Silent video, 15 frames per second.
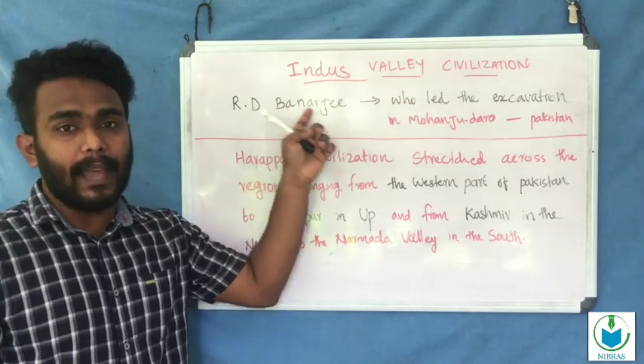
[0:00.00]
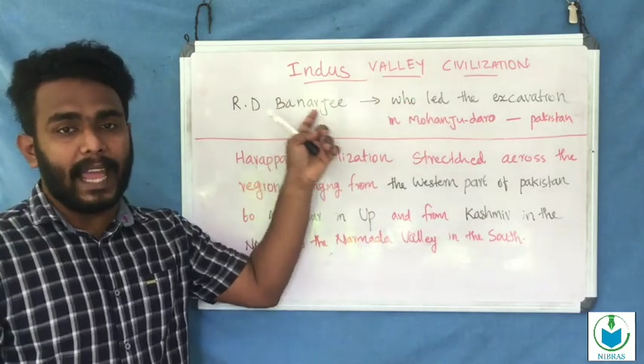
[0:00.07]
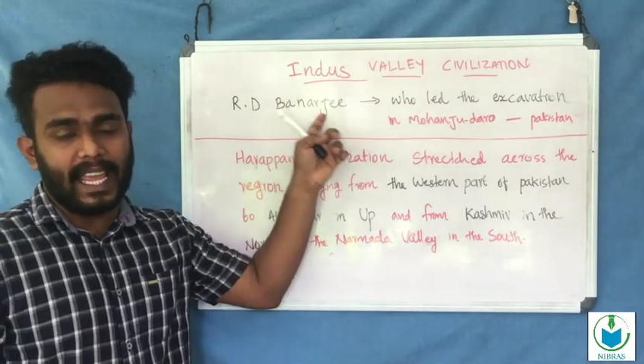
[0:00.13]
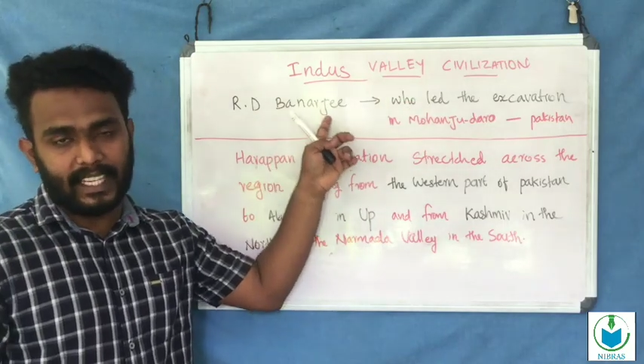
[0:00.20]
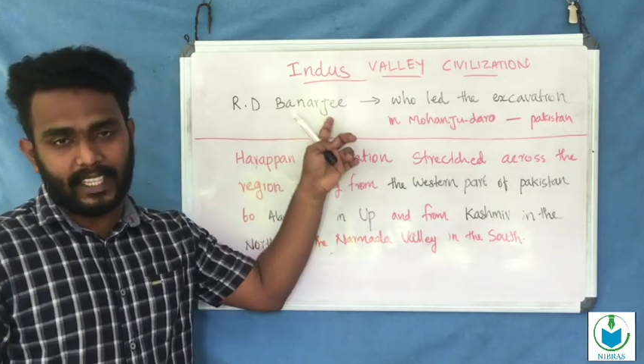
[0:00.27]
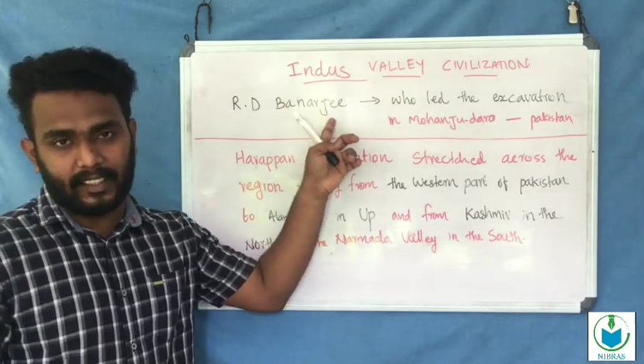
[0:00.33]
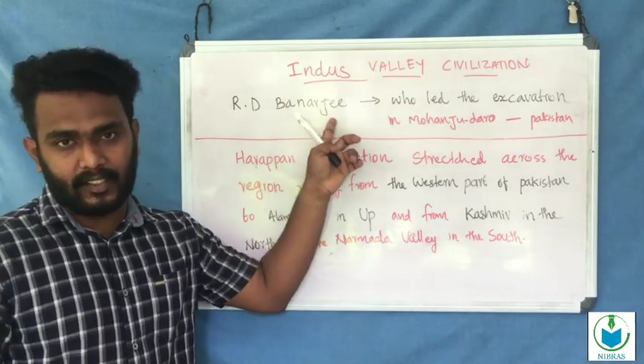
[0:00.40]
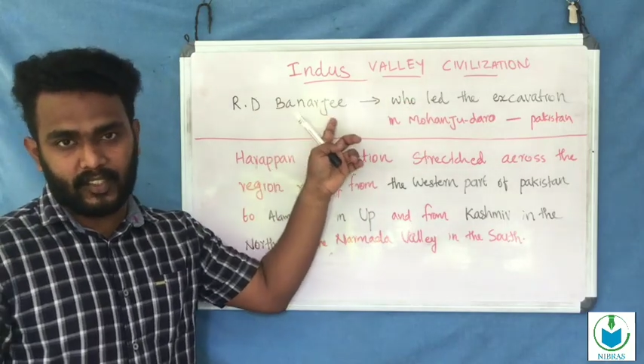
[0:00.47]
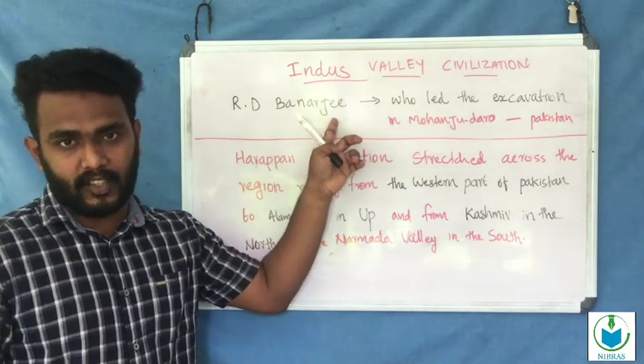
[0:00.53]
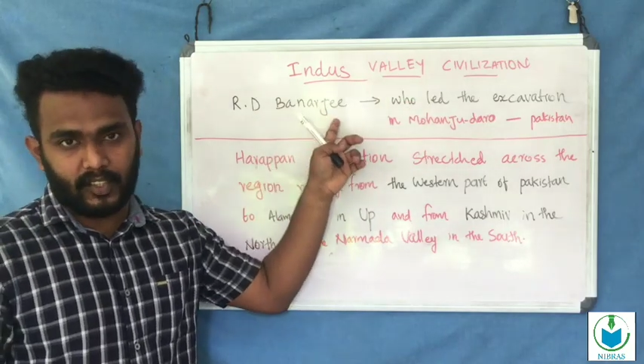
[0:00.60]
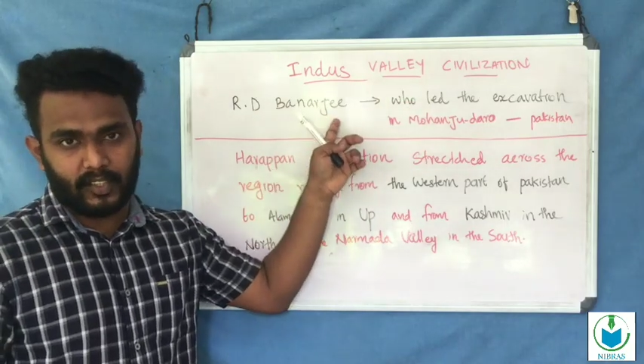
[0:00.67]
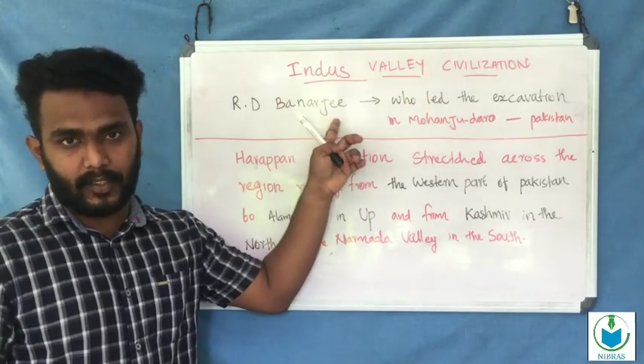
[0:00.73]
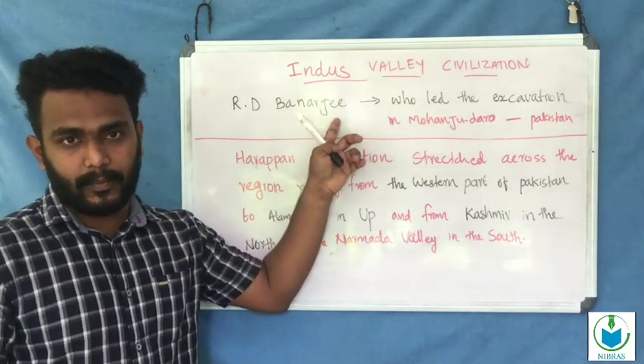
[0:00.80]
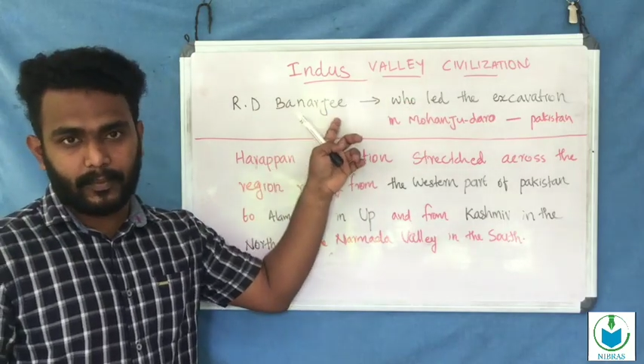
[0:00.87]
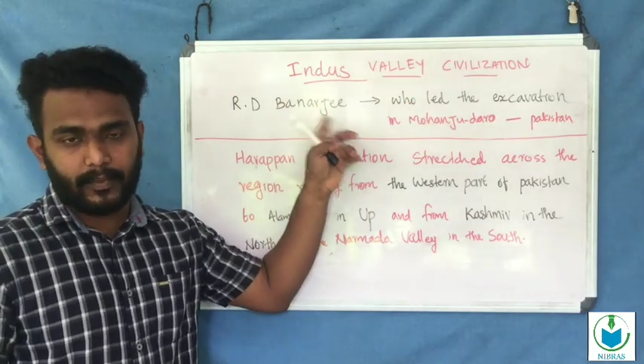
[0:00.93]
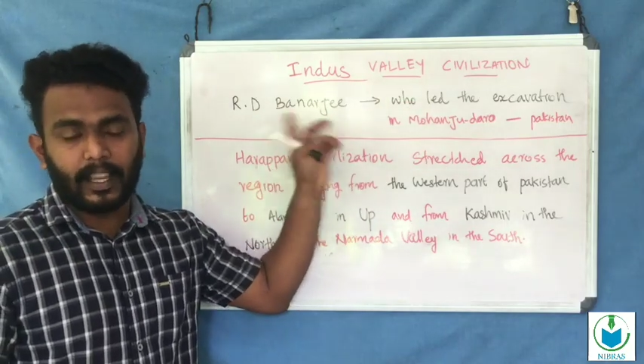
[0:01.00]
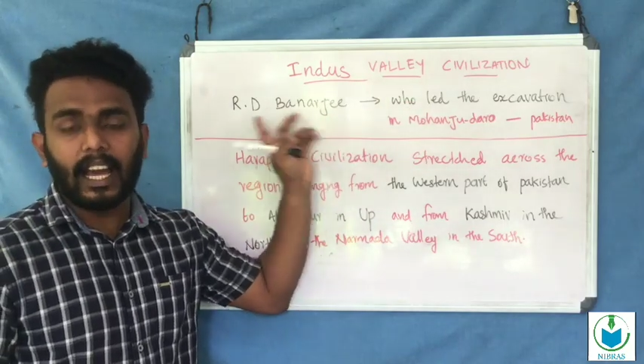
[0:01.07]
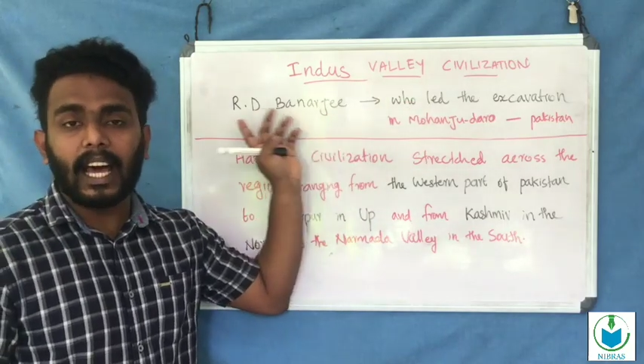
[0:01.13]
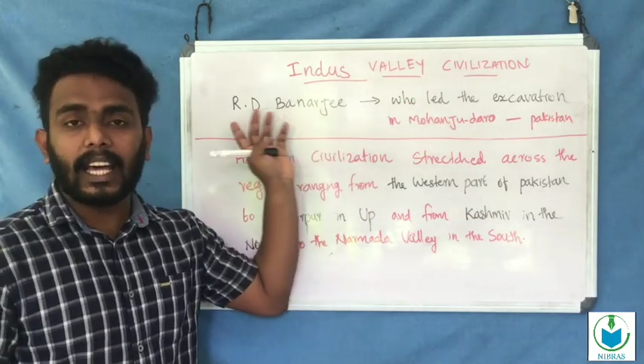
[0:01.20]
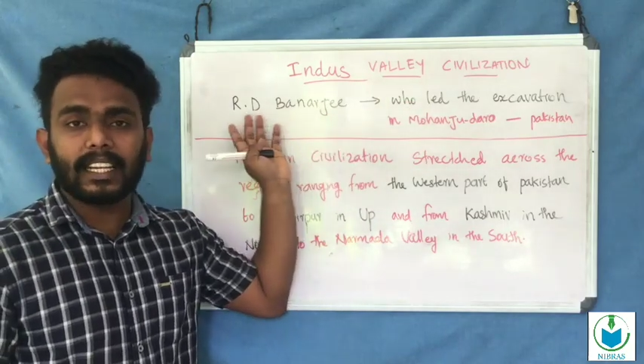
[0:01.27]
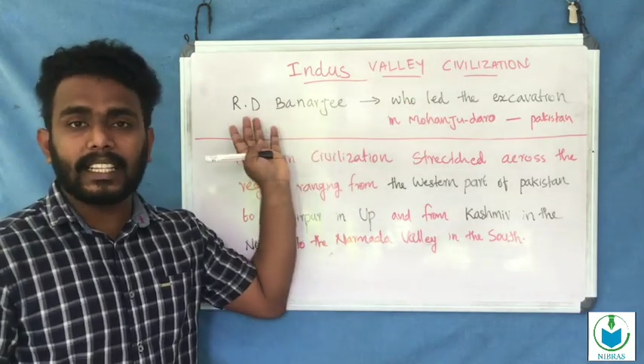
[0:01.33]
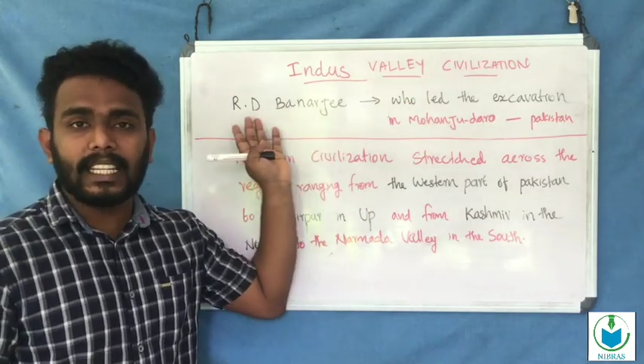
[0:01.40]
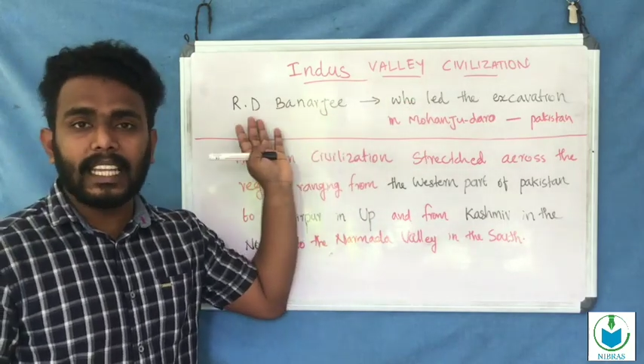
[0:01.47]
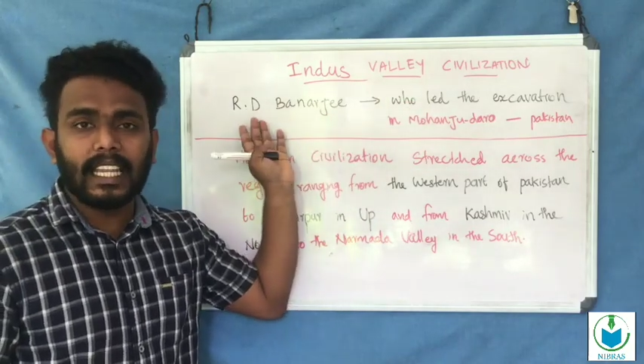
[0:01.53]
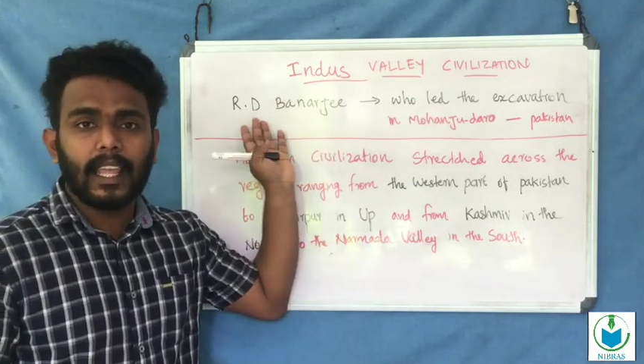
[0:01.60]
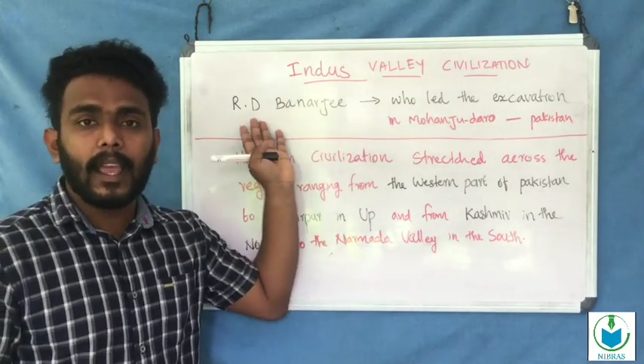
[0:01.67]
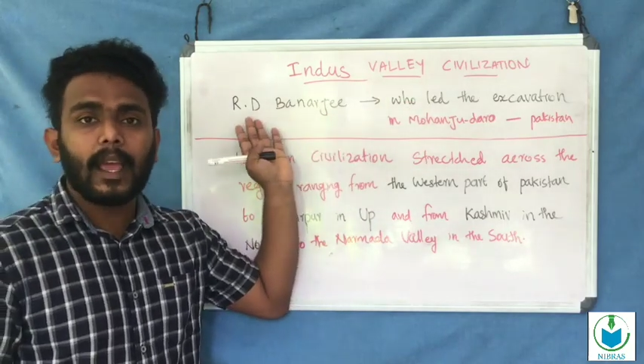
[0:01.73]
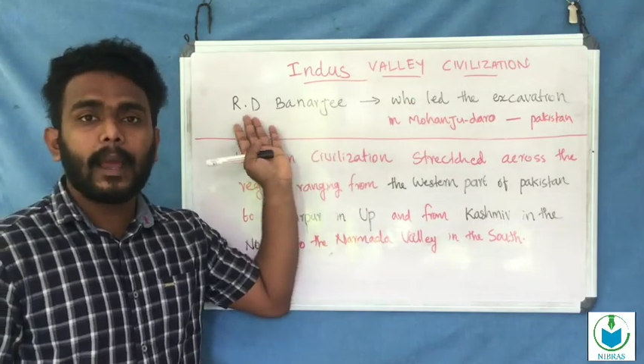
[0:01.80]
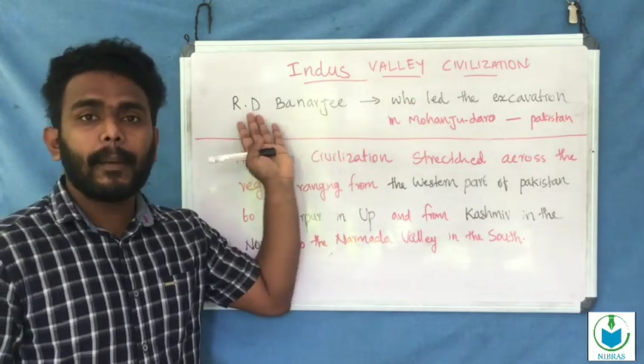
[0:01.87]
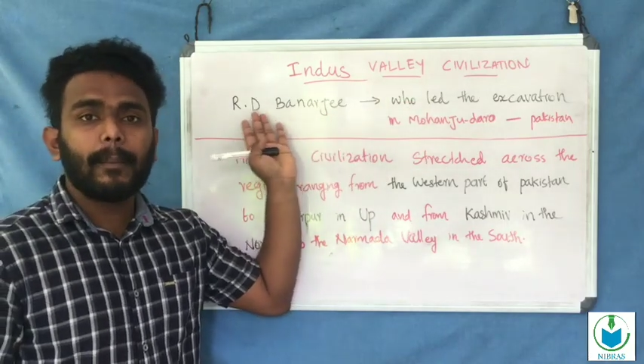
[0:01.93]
Banerjee. R.D.